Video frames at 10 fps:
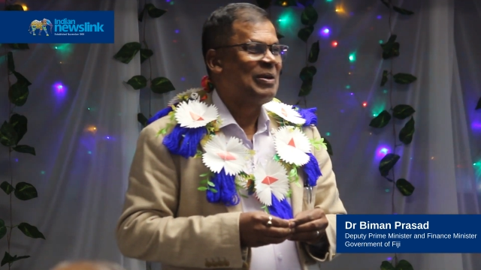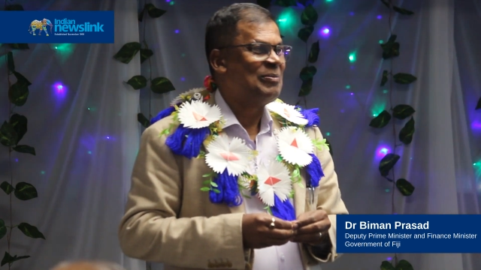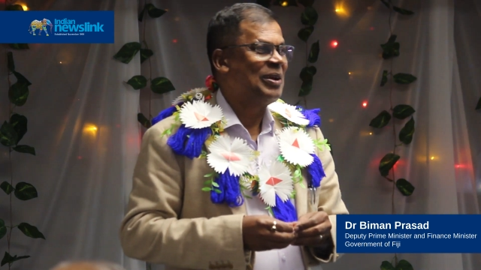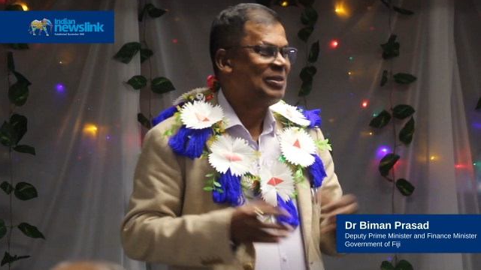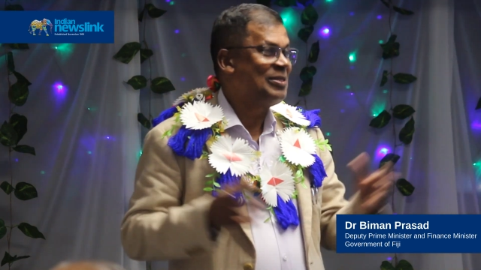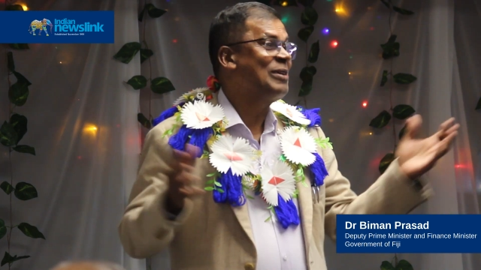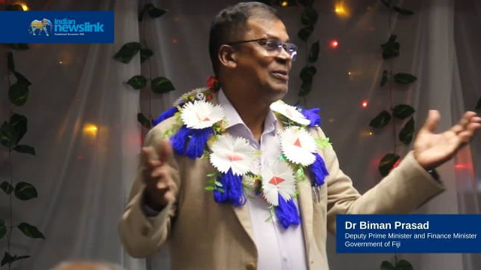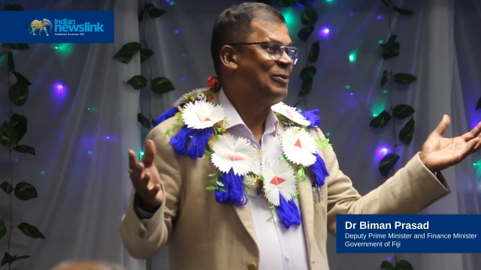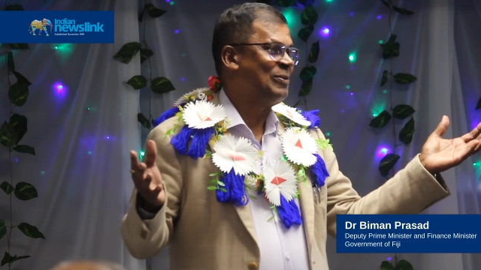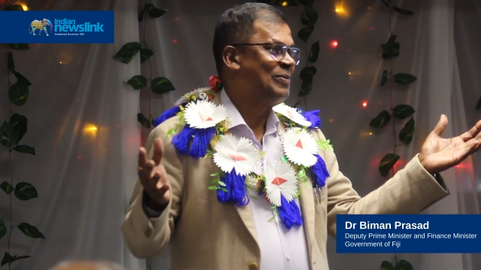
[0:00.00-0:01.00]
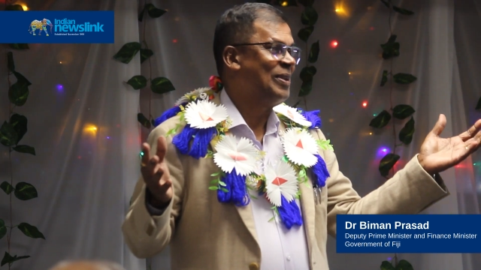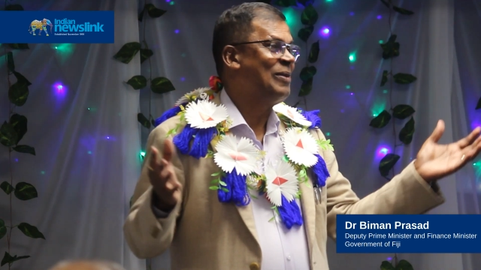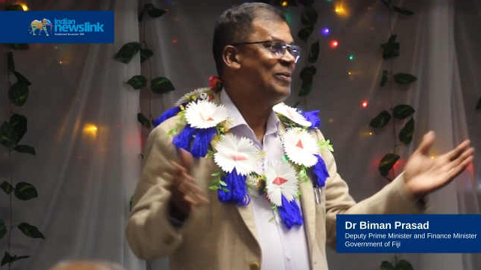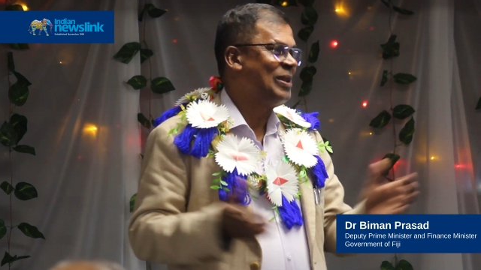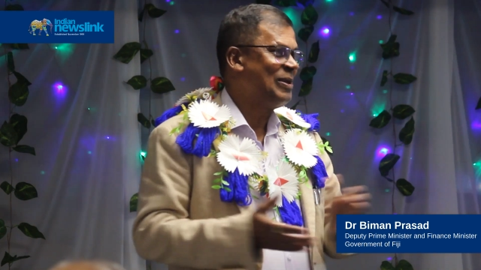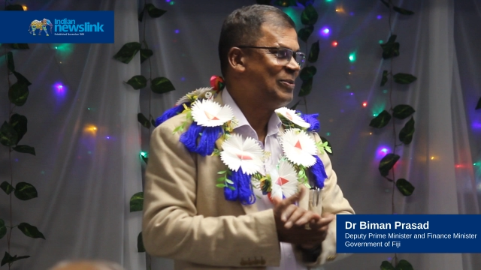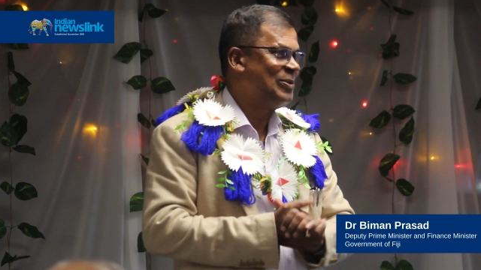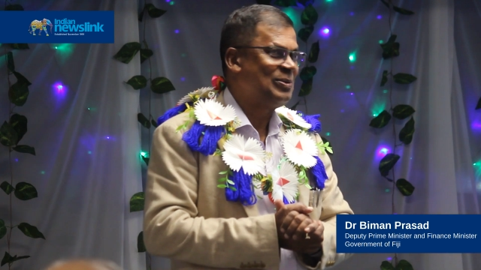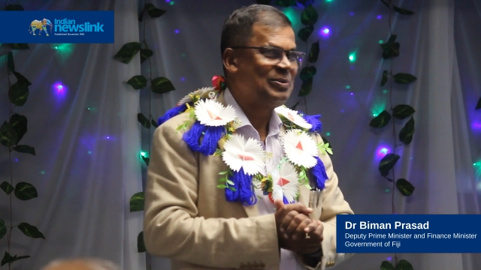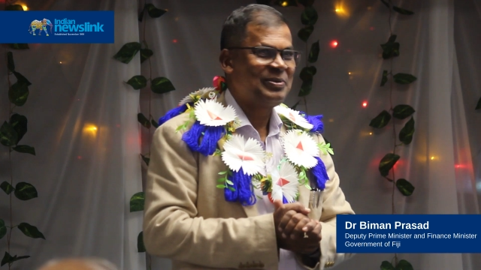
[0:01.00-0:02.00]
But thank you, Nava
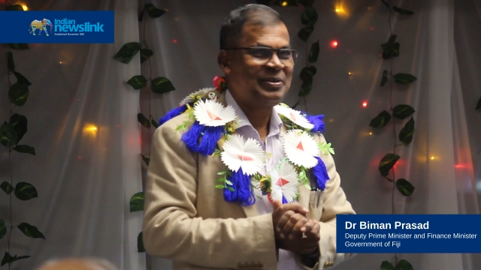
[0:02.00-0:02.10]
Levu,